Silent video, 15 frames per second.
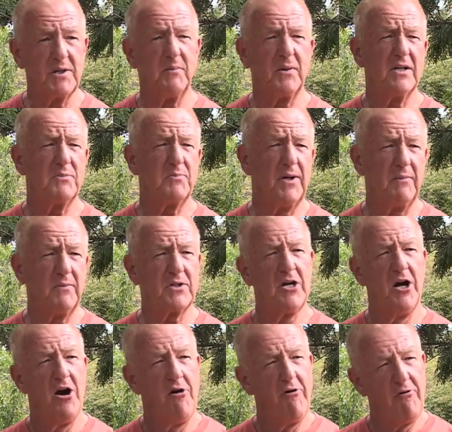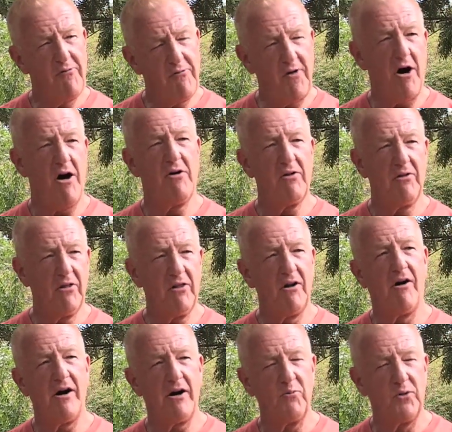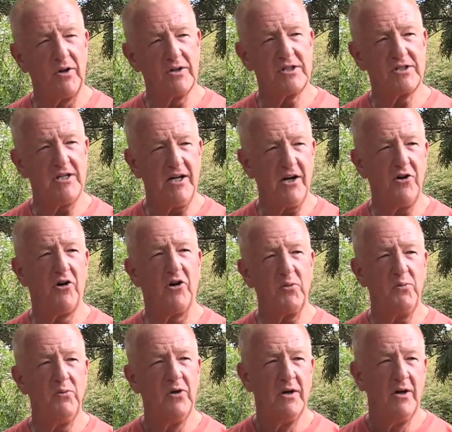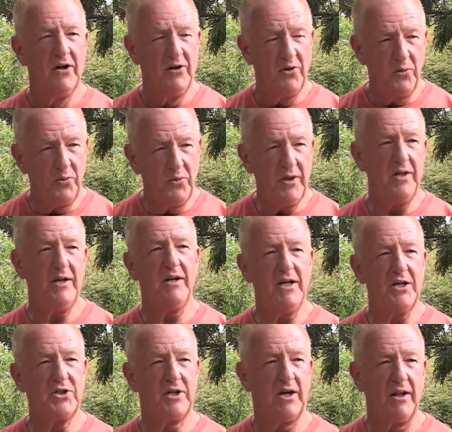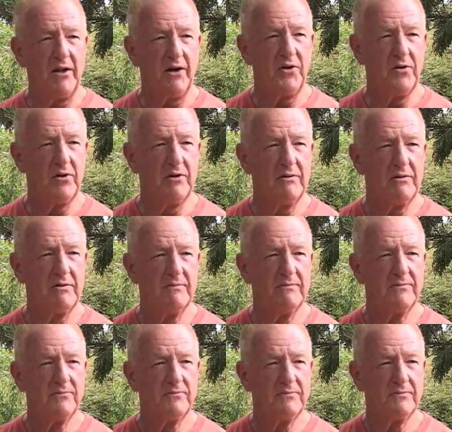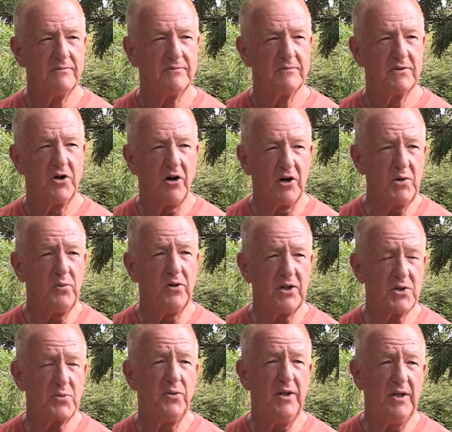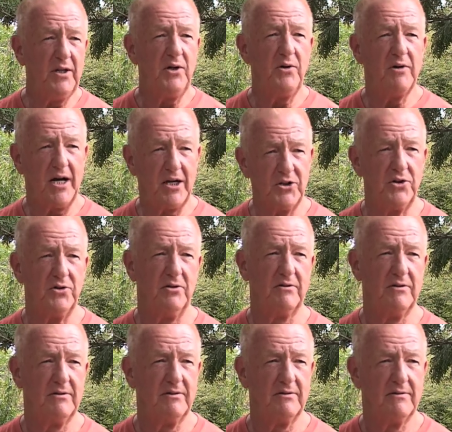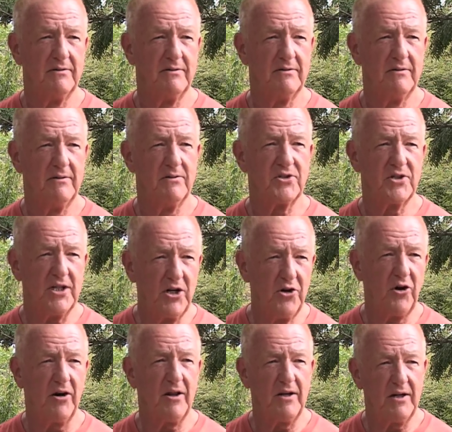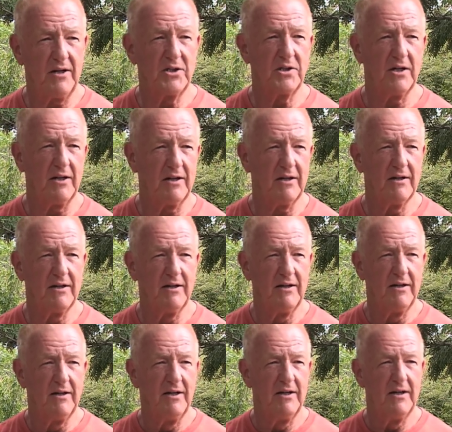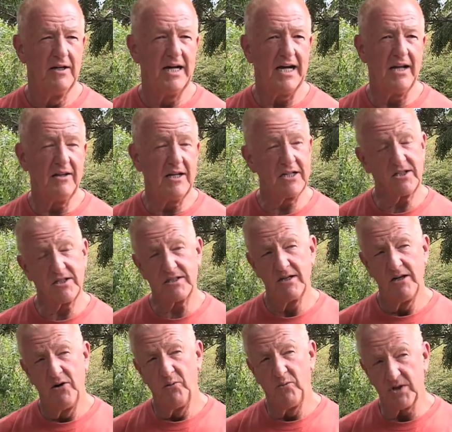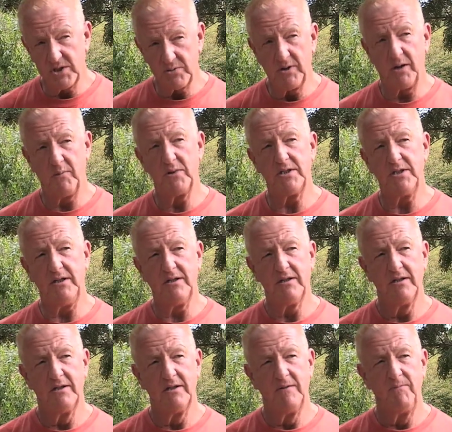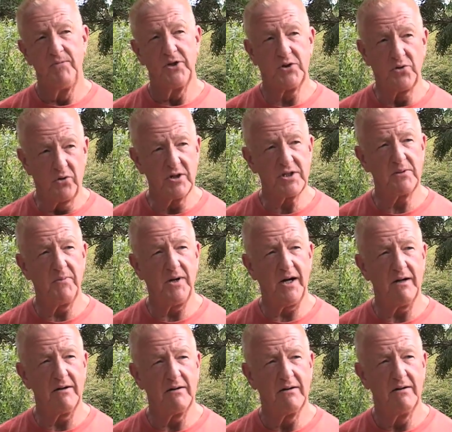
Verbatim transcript: because Baba's final line was, see God within each other, you know. God dwells within you as you. See God in each other. And that's what Swamiji talks about